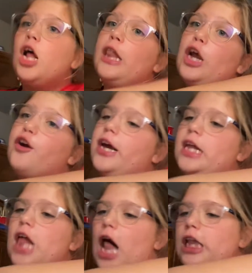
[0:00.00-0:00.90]
there
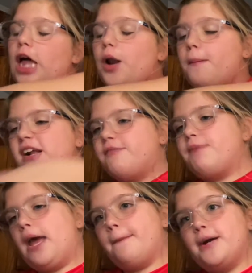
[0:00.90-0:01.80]
is a little bit of
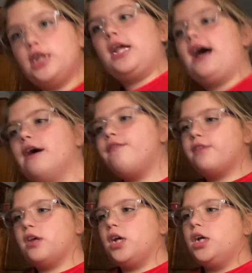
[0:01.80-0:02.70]
paper left.
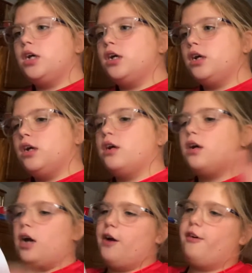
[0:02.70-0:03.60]

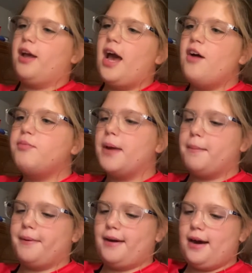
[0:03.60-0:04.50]
I already have
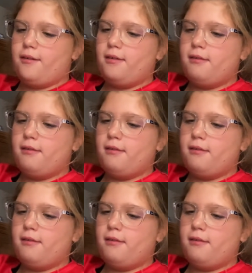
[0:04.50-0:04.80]
paper out.